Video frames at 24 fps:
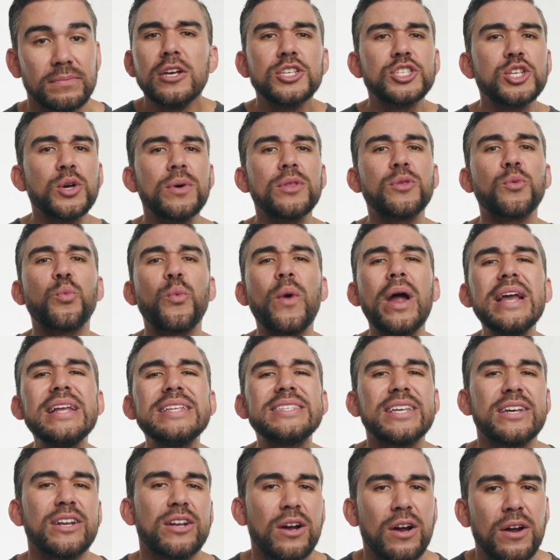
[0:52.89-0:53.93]
So with
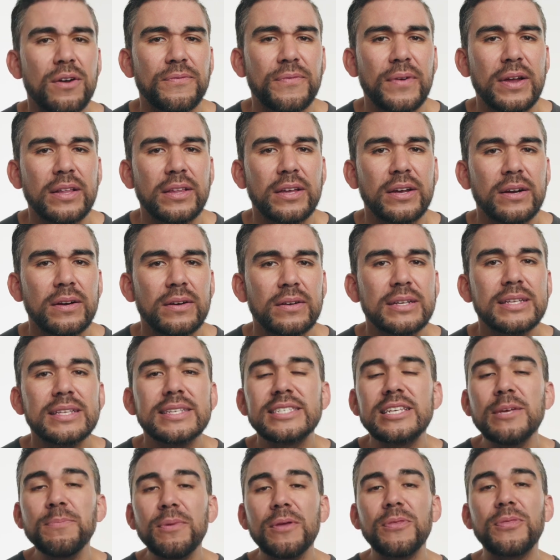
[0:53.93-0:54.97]
right side of heart failure,
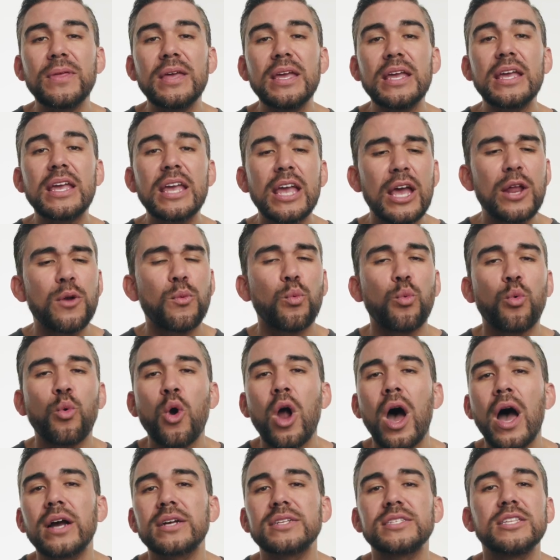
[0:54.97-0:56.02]
simply think it
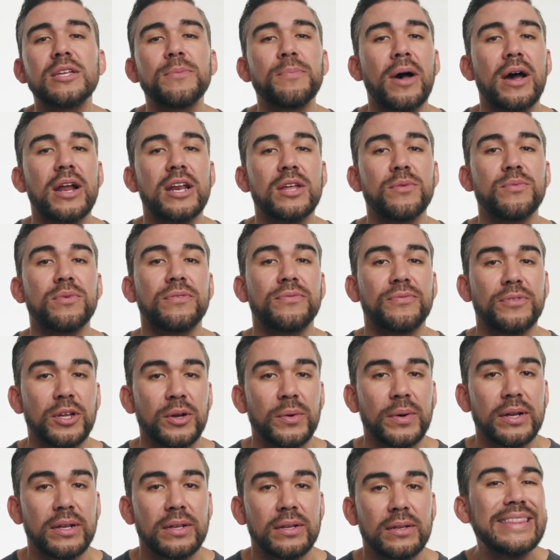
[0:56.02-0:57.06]
rocks the body with
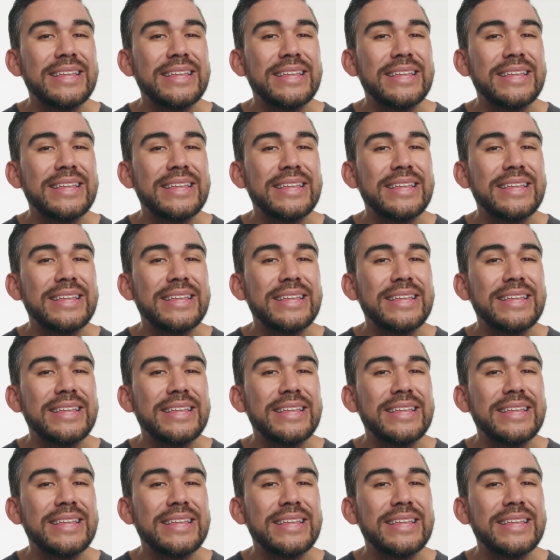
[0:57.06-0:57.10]
fluid.